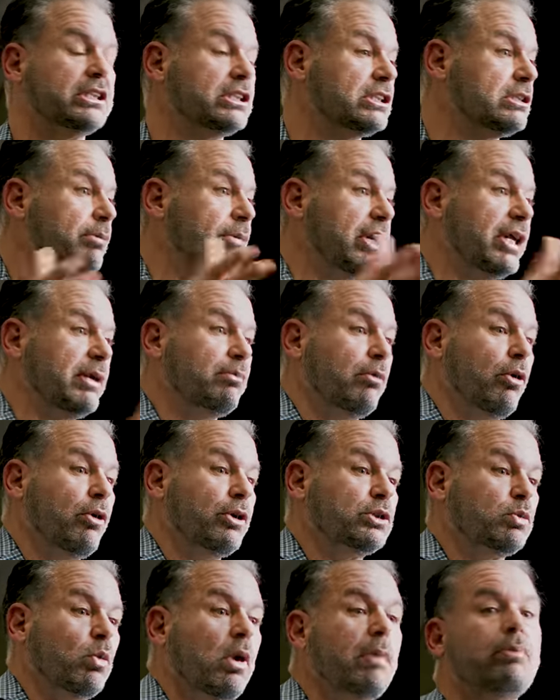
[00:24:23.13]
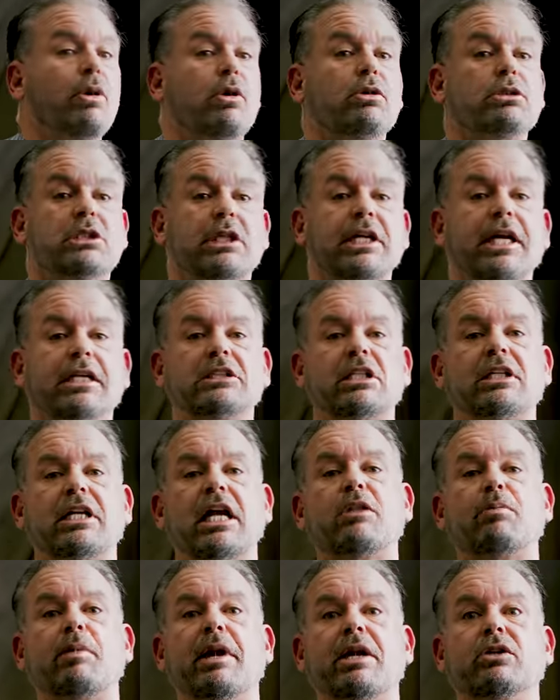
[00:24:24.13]
and somebody murders one person and gets the
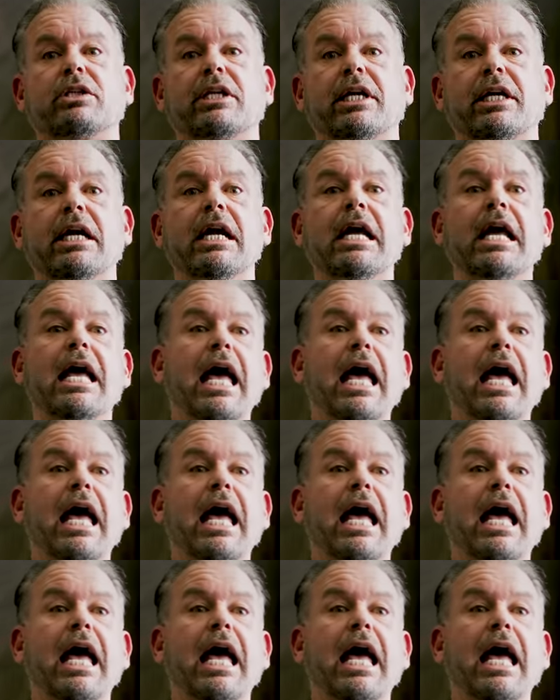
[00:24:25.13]
death penalty.